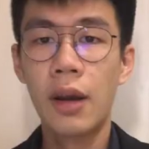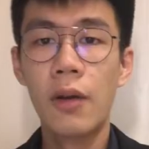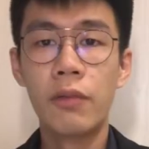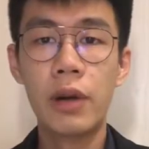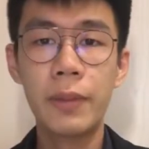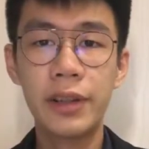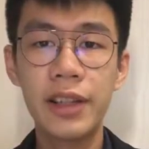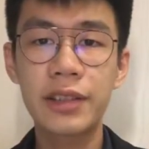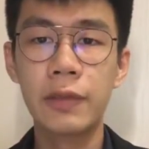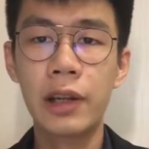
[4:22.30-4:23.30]

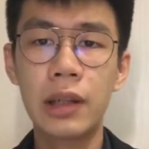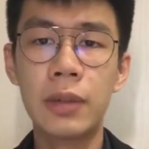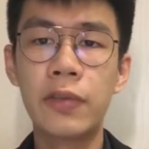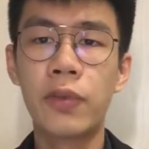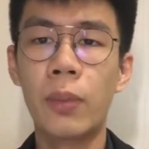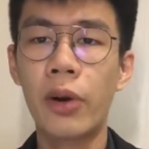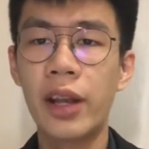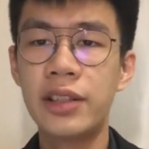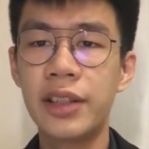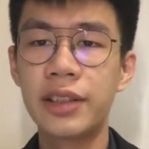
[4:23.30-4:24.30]
Remedies available for
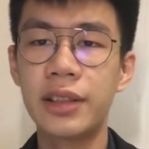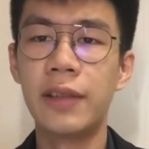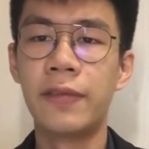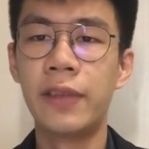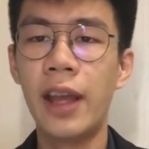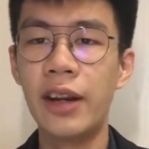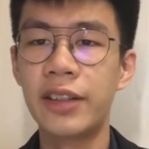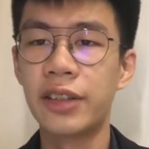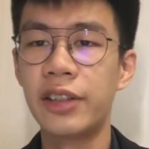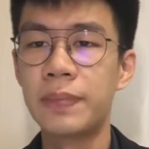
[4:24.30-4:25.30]
mortgagees if there
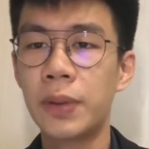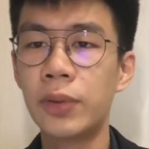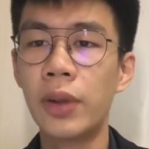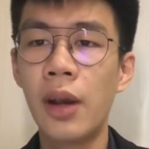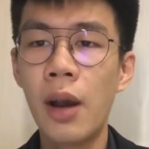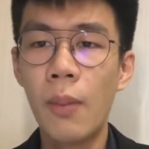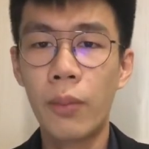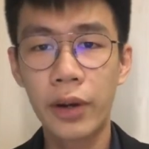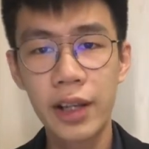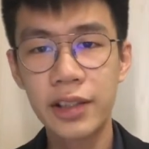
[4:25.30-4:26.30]
is a dispute:
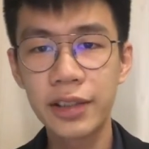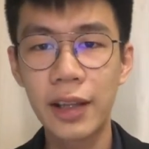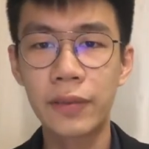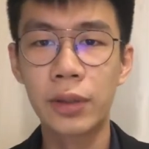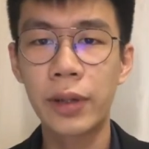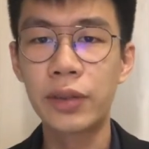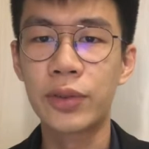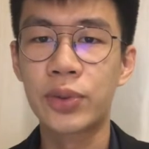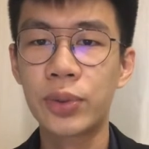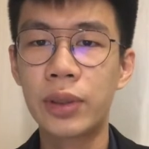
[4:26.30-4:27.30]
mortgagors have the right to
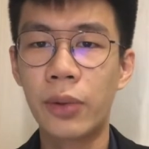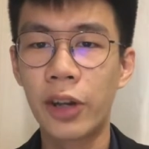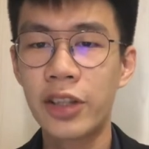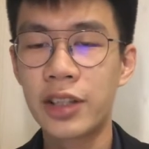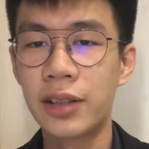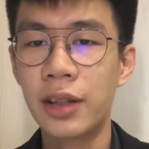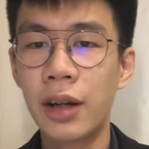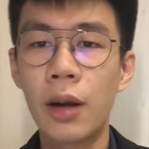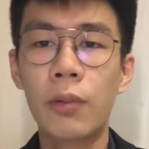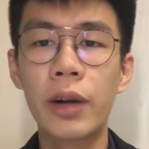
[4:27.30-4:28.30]
sue the mortgagor,
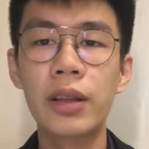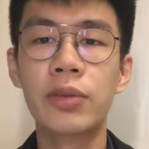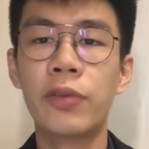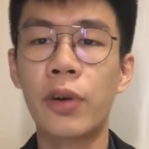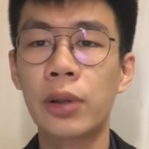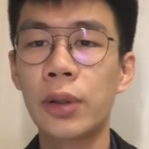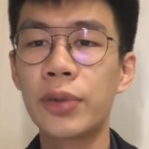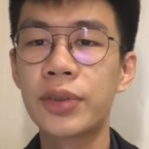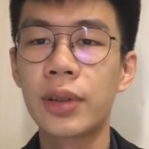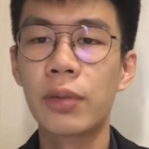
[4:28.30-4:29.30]
right to
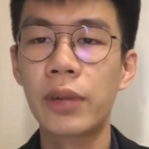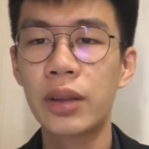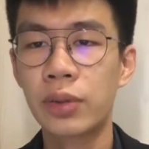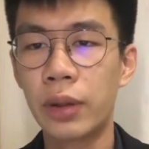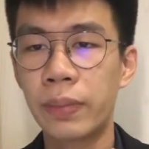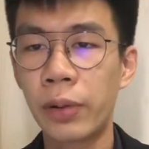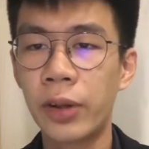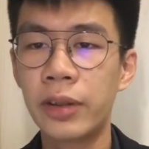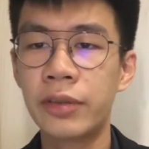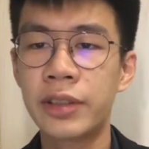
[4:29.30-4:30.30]
foreclose, right to
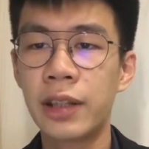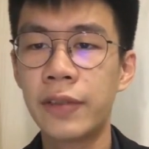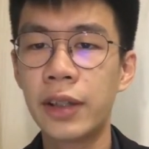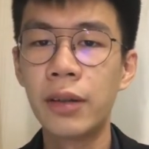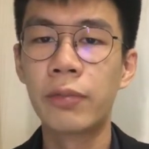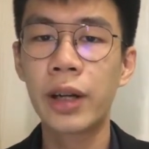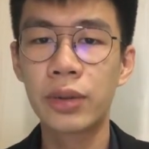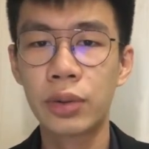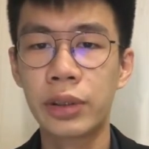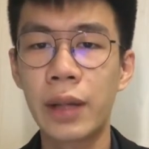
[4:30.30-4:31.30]
appoint the receiver, right
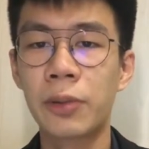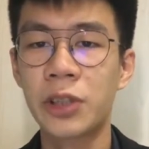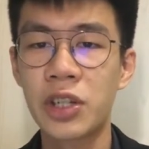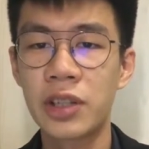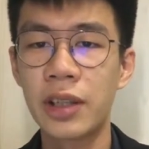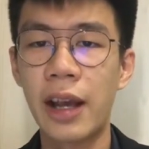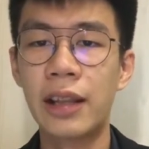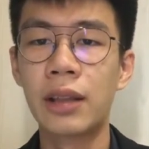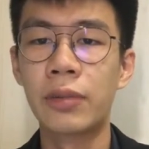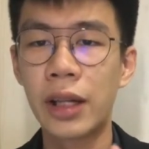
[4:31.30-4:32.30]
to take possession,
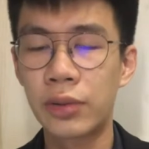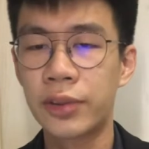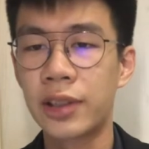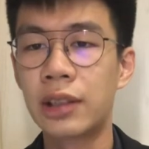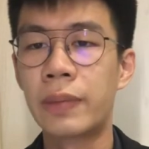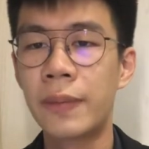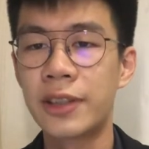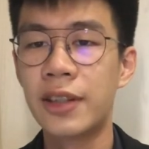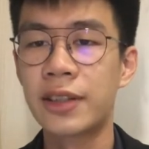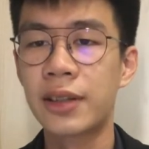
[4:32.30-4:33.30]
and the right to sell the
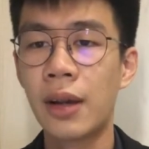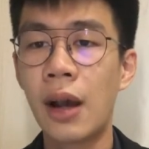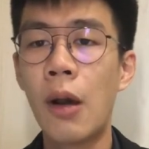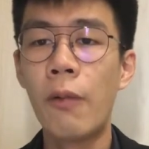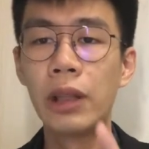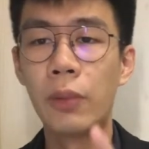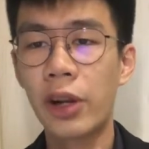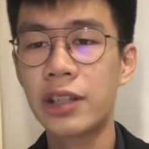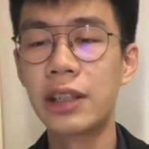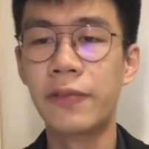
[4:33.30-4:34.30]
premises. When the
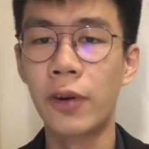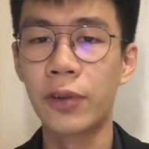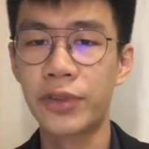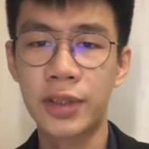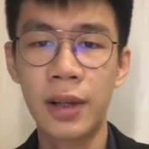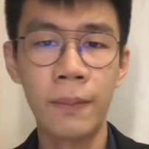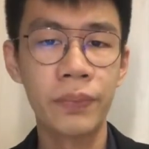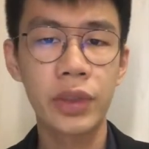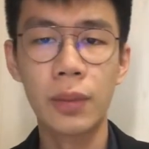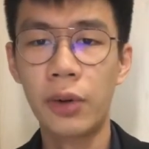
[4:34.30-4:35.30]
mortgagor defaults,
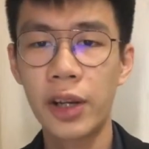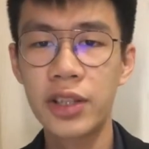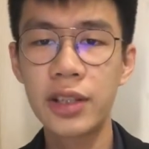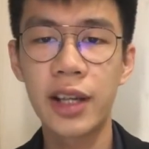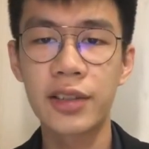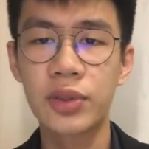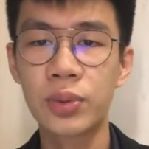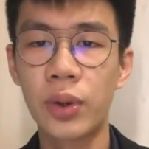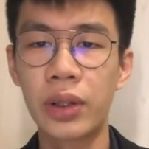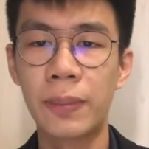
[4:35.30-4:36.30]
the mortgagee can
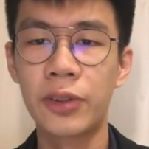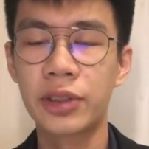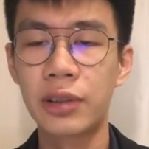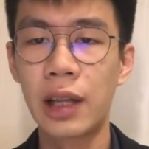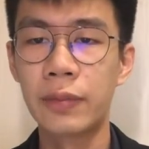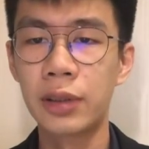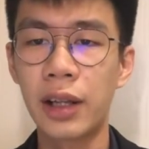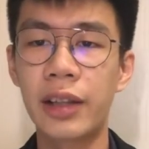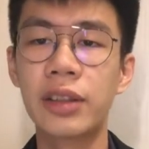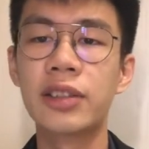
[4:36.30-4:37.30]
sue on a personal level
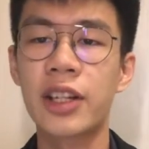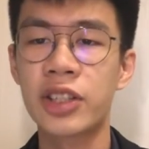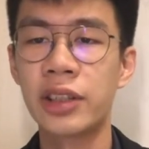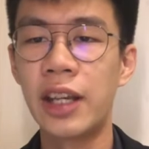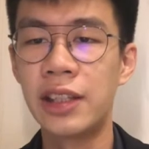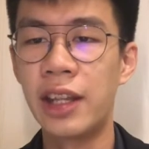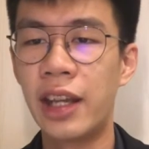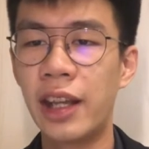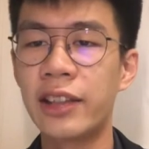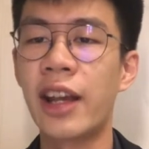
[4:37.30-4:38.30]
under Section
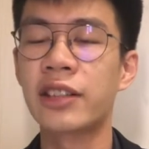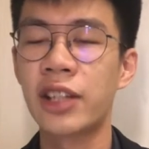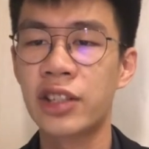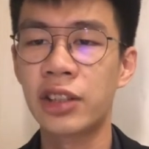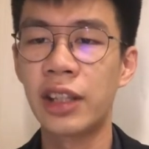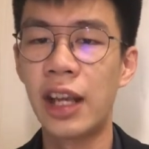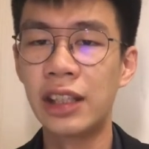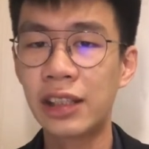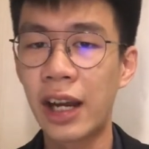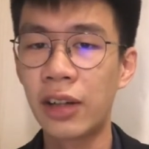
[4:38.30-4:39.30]
88 and Section
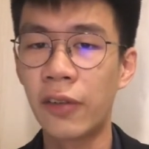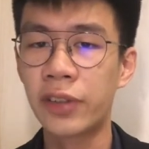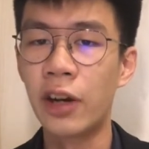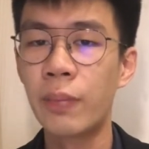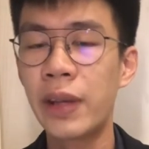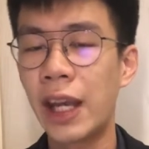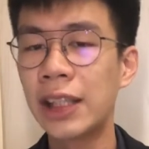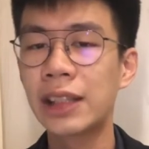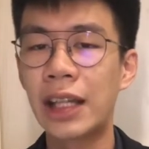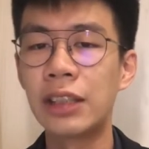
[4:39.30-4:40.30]
89 of the
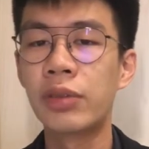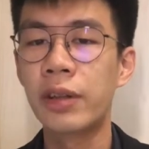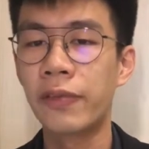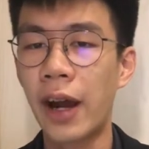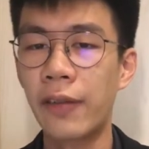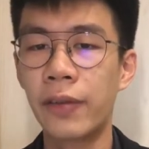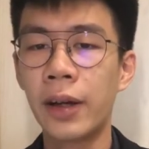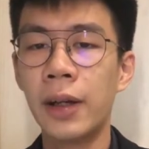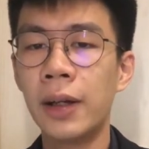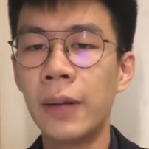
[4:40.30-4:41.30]
LPA 1925.
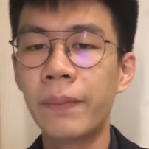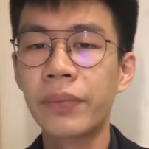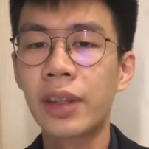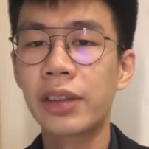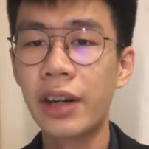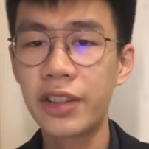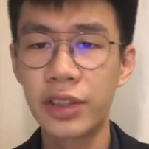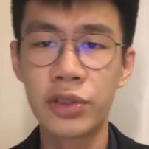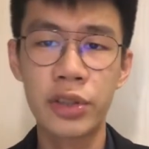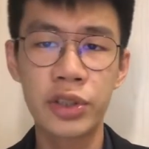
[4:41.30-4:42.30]
There is a
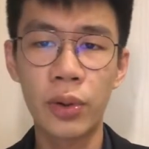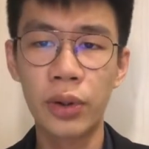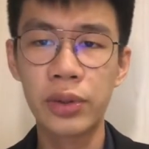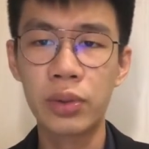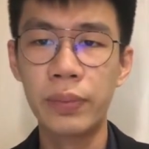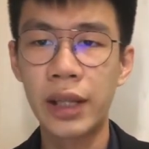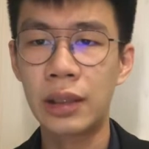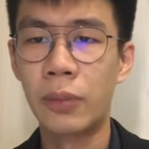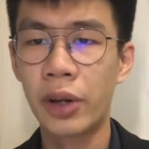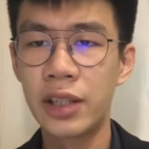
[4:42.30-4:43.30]
judicial order to make
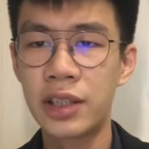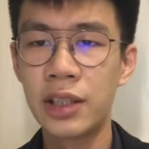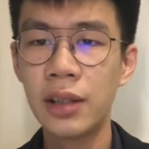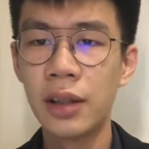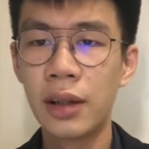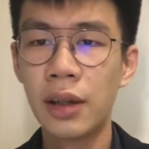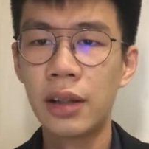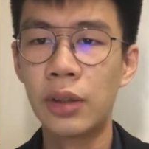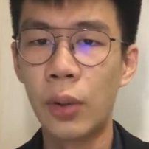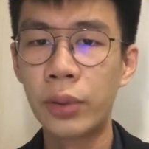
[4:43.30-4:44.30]
the mortgagee
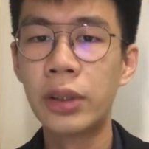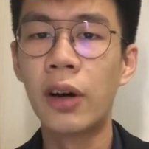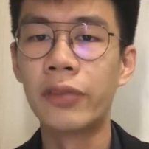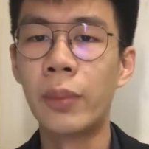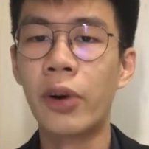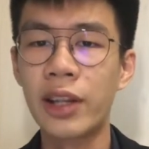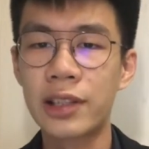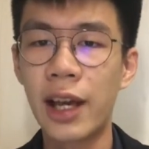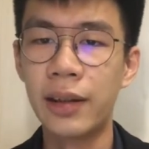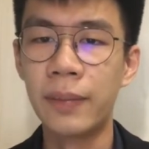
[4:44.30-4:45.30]
the owner of the mortgaged
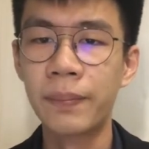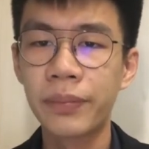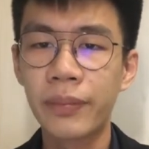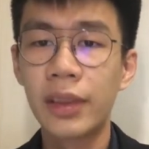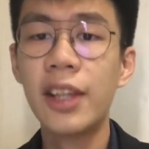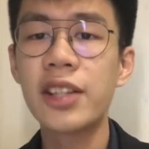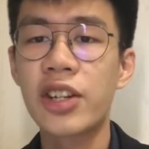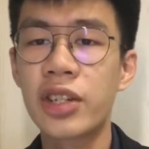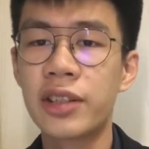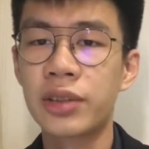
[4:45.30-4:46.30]
land. This
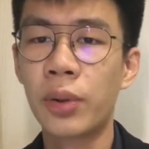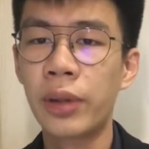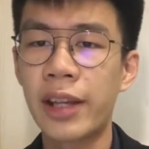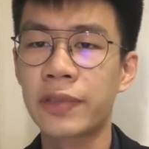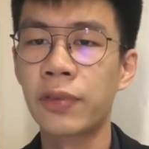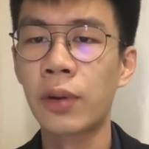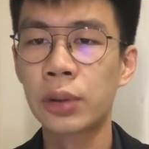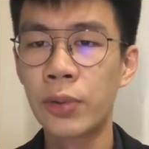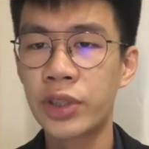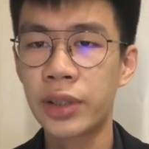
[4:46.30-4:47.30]
action is known as
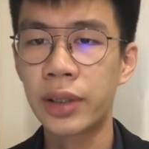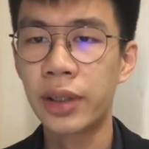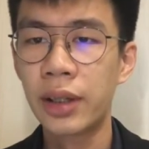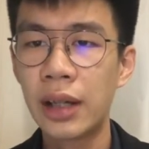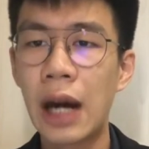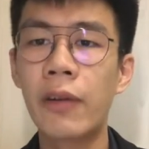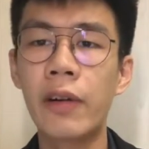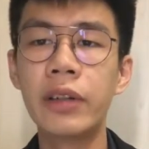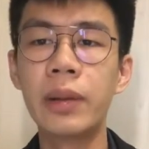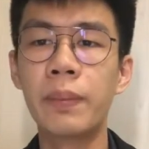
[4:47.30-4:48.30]
foreclosure.
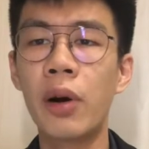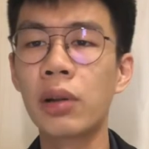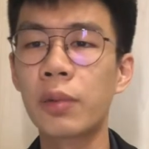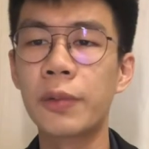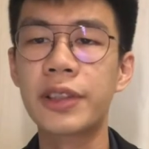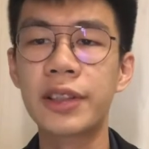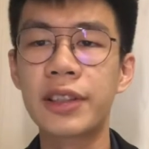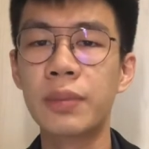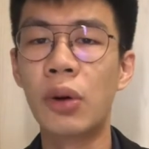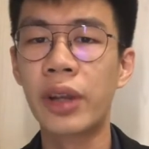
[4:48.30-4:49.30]
However, in Polk
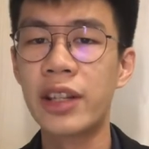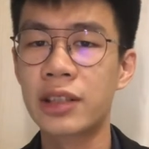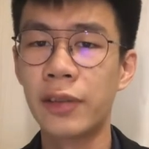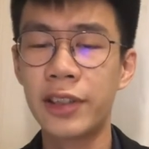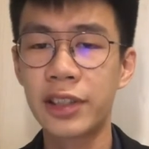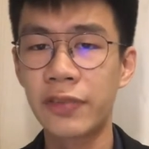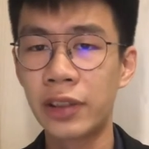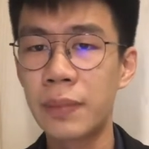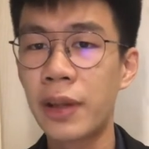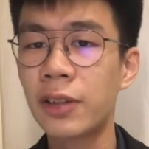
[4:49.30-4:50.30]
v. Mortgage Services
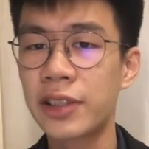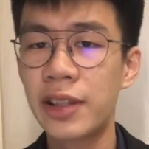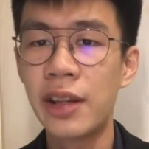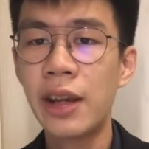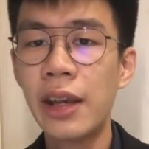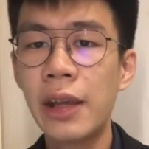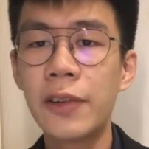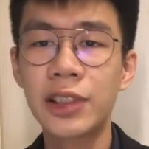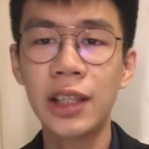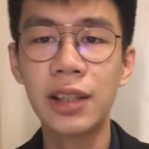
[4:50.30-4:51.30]
Funding plc, it
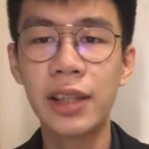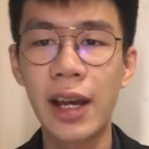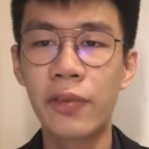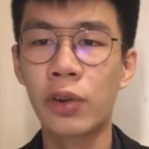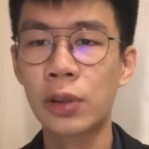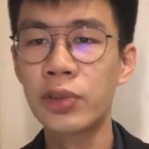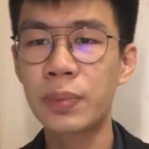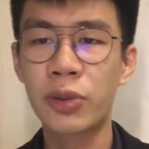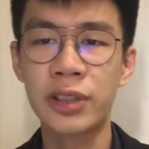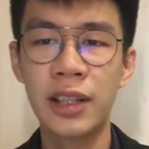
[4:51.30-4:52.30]
was stated that foreclosure
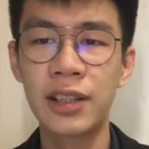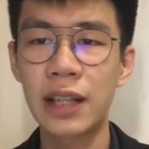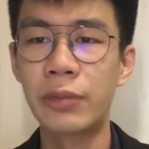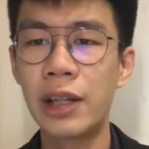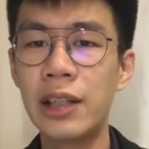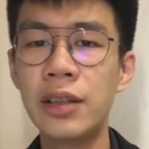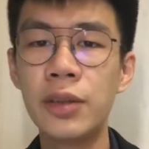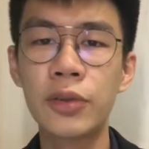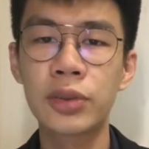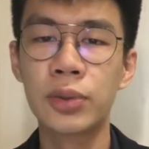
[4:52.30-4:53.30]
proceedings are rarely
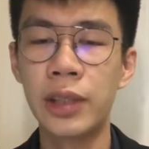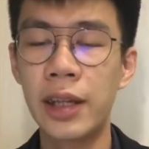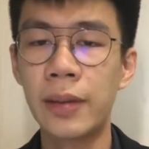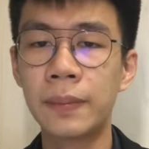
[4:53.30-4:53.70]
used today.